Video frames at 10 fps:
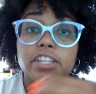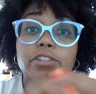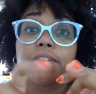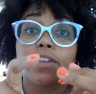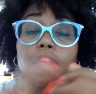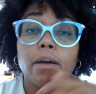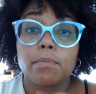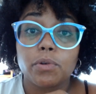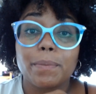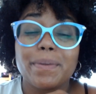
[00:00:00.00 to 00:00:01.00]
You have to
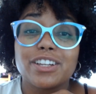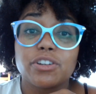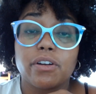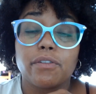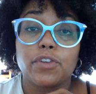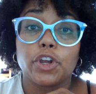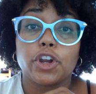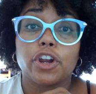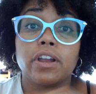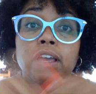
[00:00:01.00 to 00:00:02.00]
upload a picture of
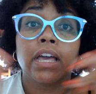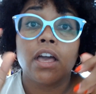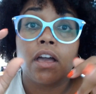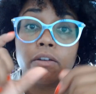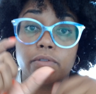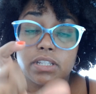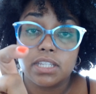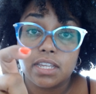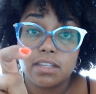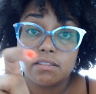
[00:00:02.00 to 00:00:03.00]
your
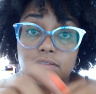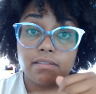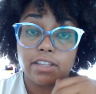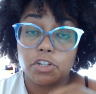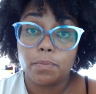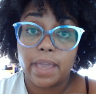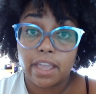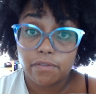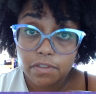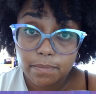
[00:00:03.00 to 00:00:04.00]
receipt that you paid
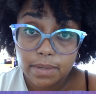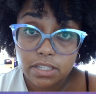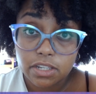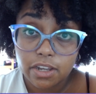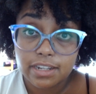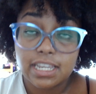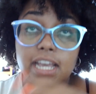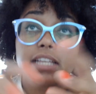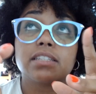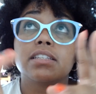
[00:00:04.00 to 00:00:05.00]
for the PCR
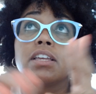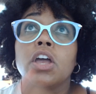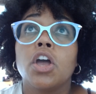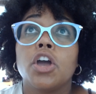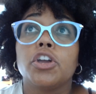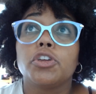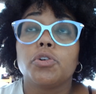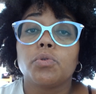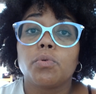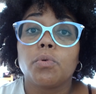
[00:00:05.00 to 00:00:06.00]
test.
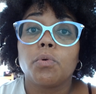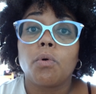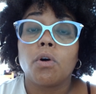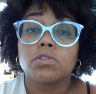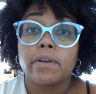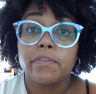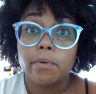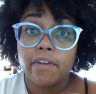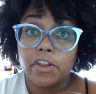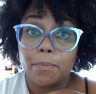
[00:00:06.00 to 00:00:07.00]
You also have to
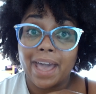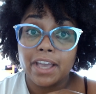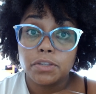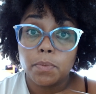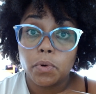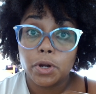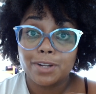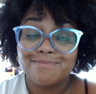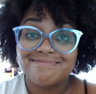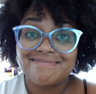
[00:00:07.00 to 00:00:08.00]
provide your passport.
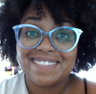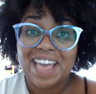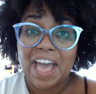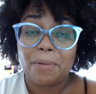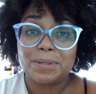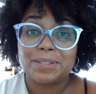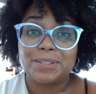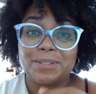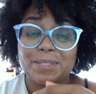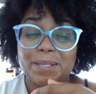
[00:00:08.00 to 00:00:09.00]
I was
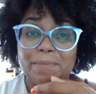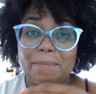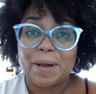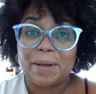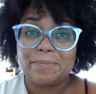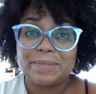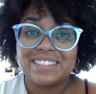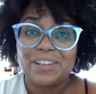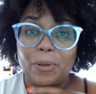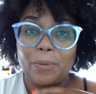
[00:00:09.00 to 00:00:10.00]
using my mom's
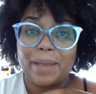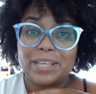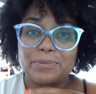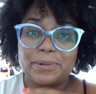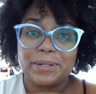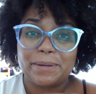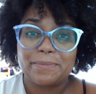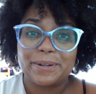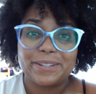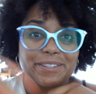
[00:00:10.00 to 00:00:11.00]
old passport number
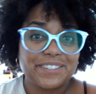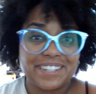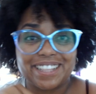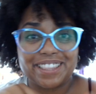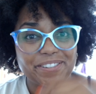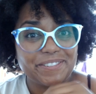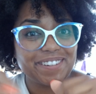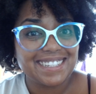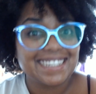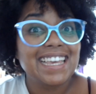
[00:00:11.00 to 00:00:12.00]
until she got the new
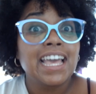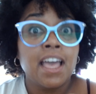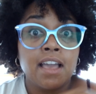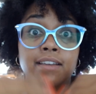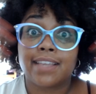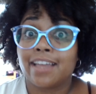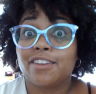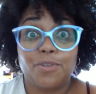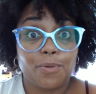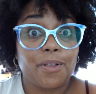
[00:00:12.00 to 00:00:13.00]
one because I had to
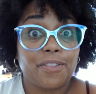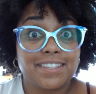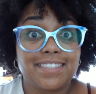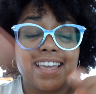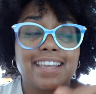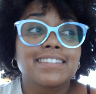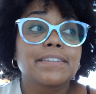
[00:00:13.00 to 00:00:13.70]
do all these things.